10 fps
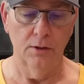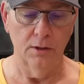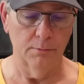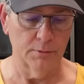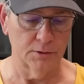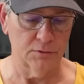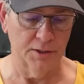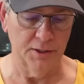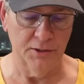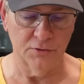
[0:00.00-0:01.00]
I'm going to try to
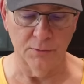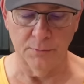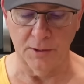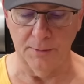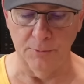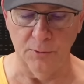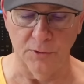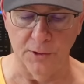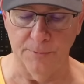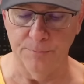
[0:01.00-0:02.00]
eat a couple of
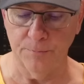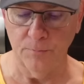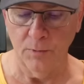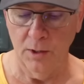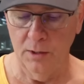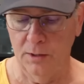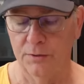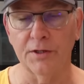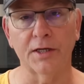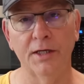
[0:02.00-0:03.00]
the
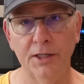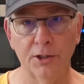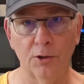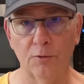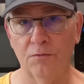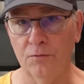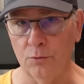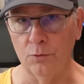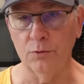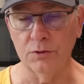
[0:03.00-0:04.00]
keto
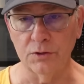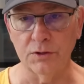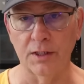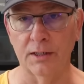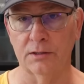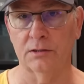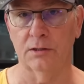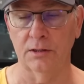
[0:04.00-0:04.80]
foods that